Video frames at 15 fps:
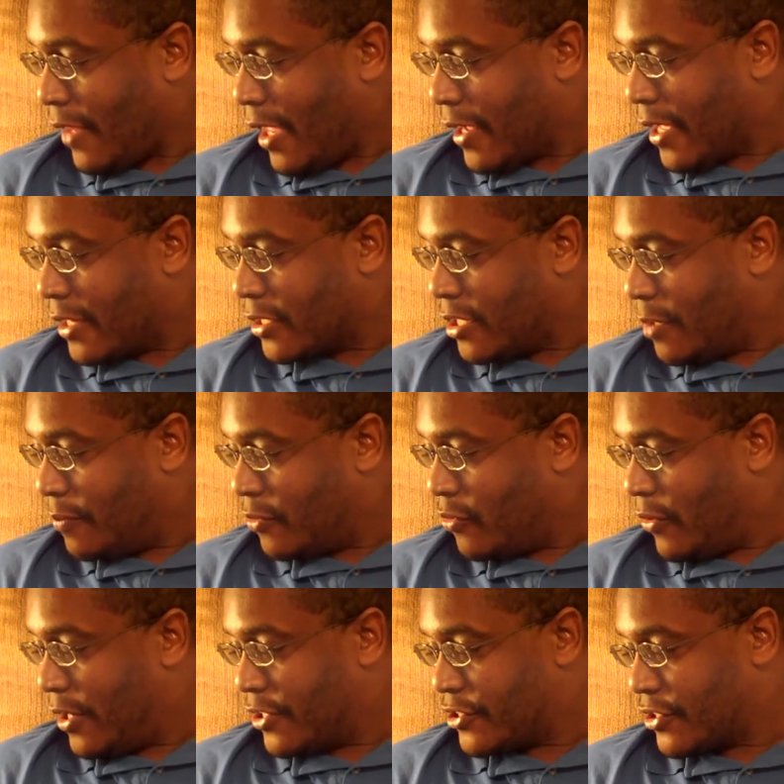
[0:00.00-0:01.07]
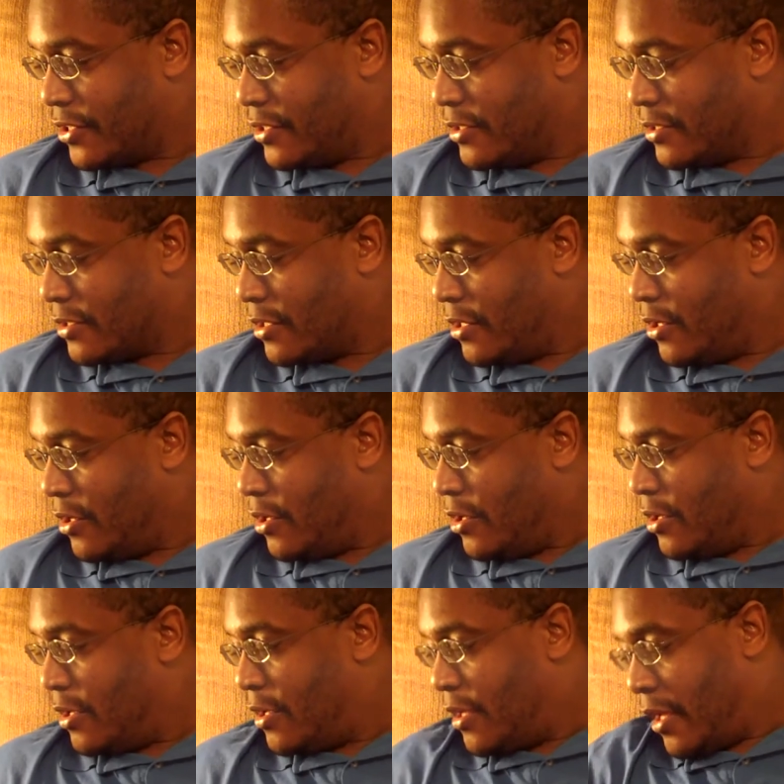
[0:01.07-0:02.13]
I got a couple questions.
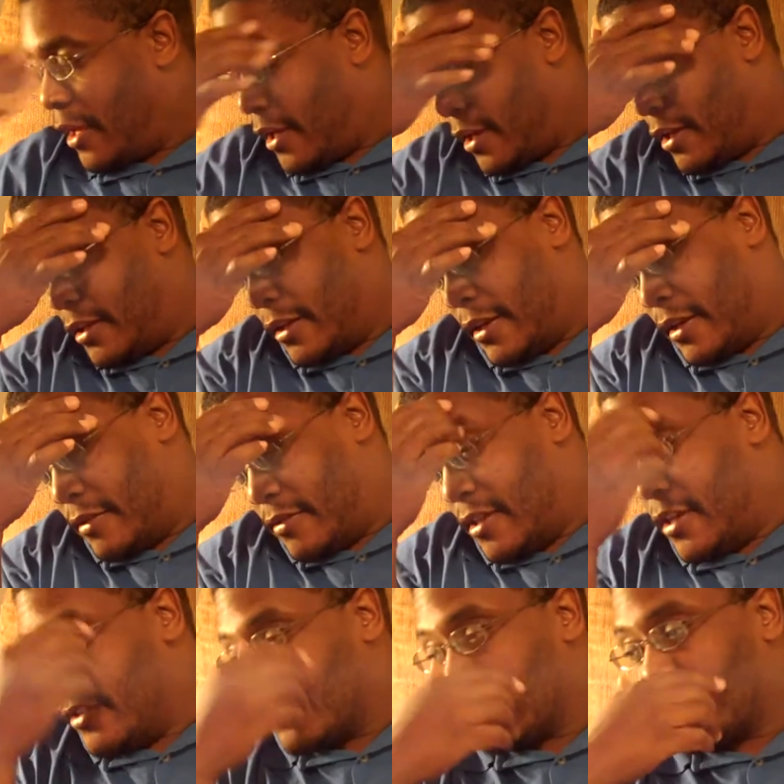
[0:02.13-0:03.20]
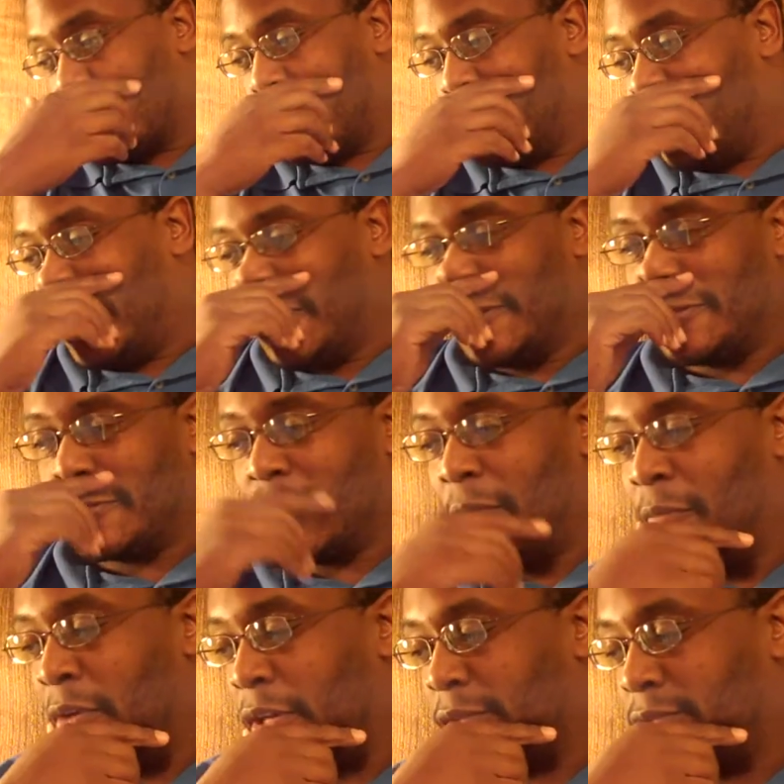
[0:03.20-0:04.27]
And these are going to be
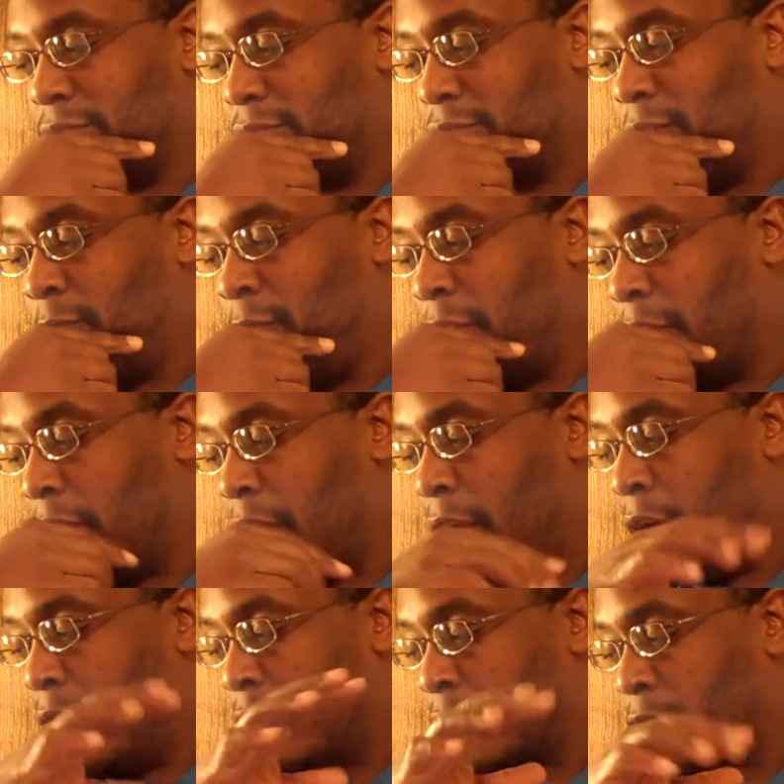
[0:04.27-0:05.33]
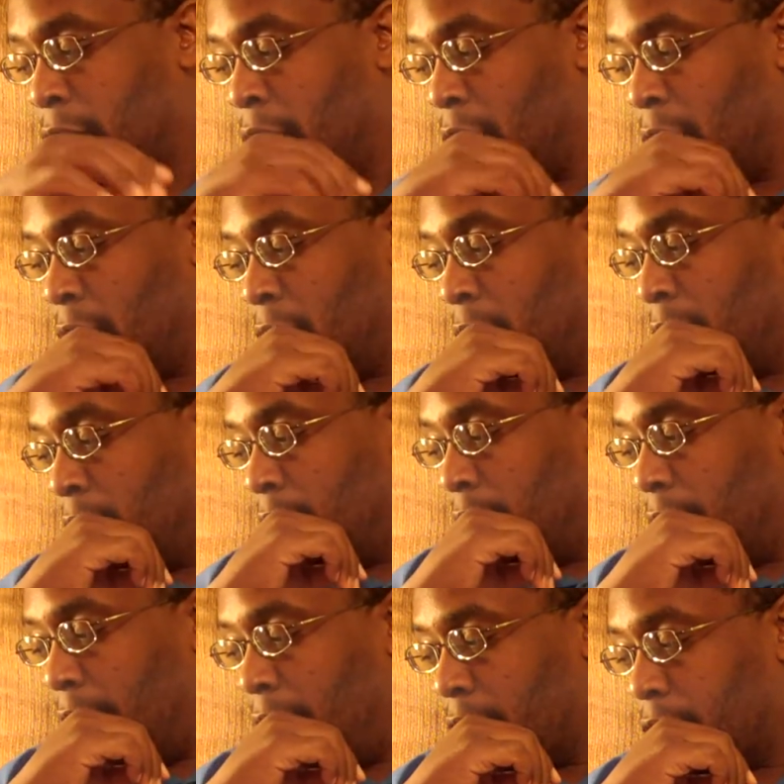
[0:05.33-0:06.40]
somewhat somewhat long, so
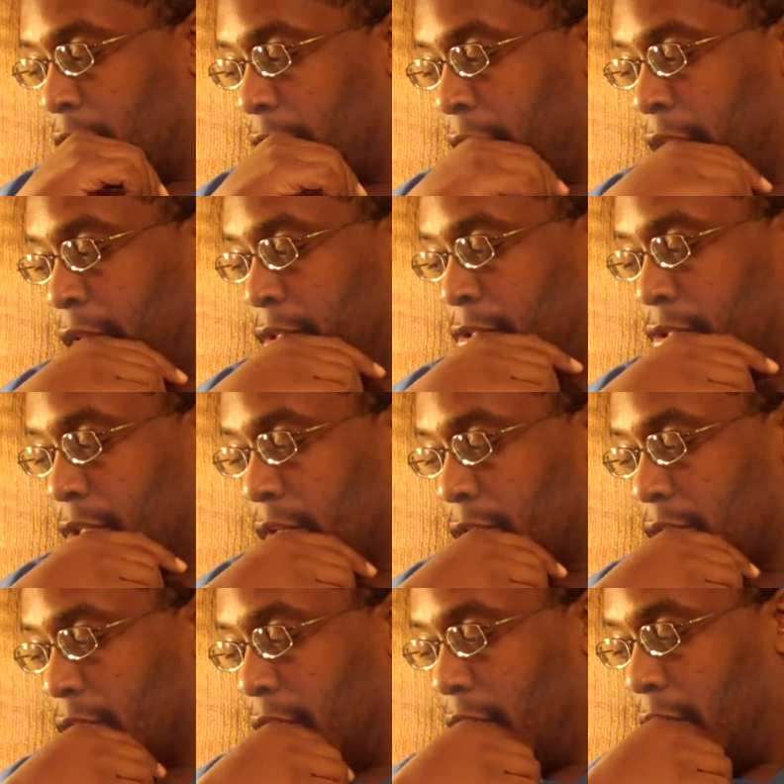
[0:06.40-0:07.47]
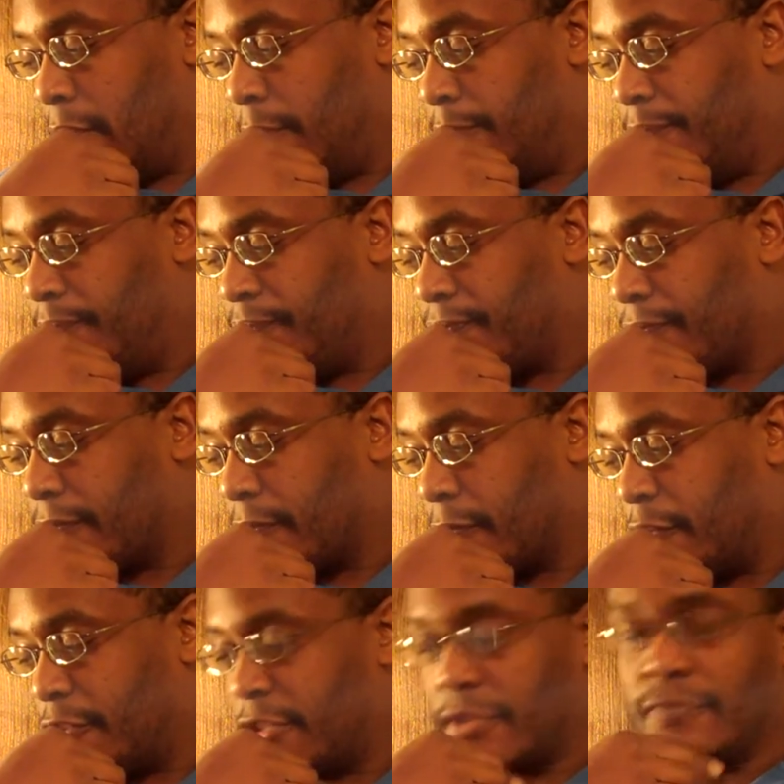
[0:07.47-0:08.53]
I'll go ahead and just um,
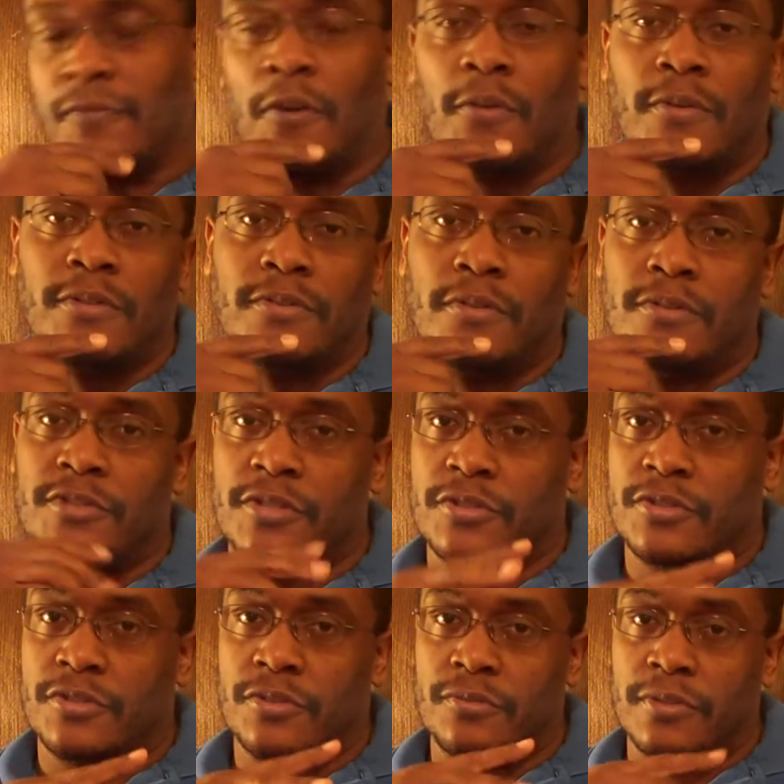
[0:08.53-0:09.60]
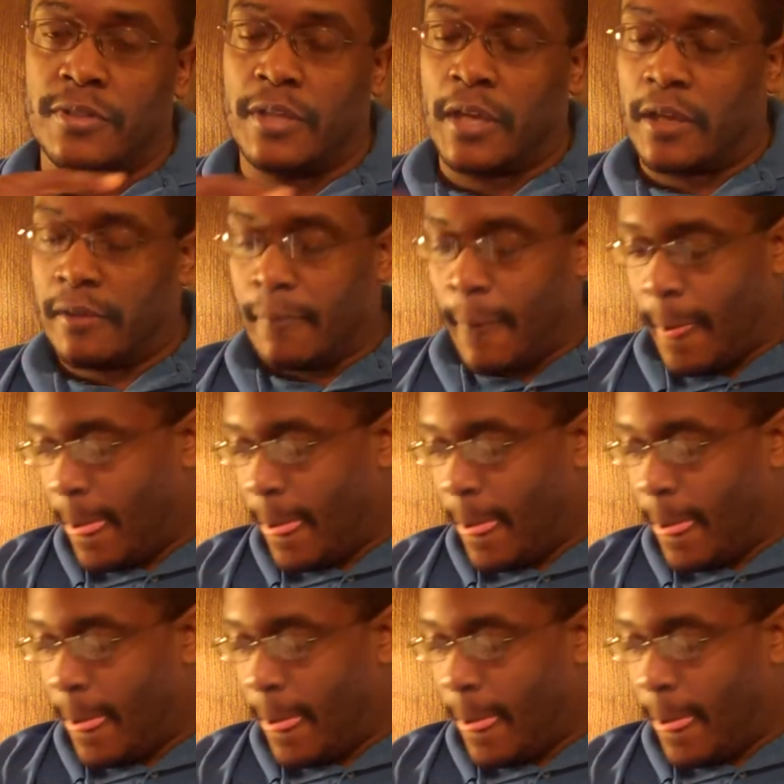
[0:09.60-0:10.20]
just focus on just two today.